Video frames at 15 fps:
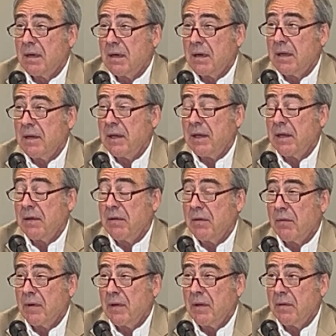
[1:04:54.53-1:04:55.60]
in
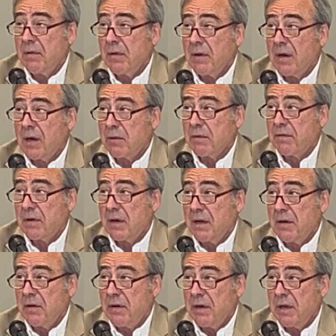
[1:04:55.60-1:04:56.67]
the aquifer
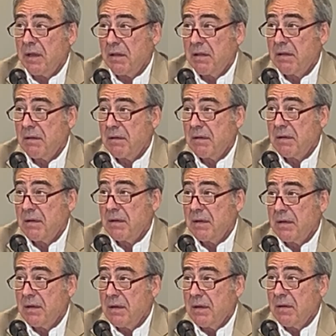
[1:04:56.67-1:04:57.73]
underneath
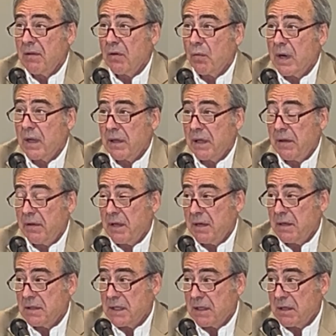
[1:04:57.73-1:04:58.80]
the wetland than
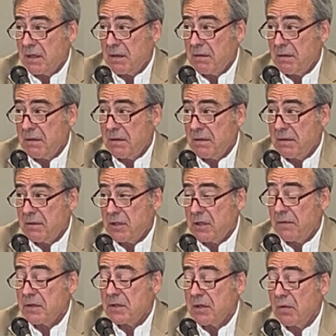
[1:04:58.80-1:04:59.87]
is at the surface of the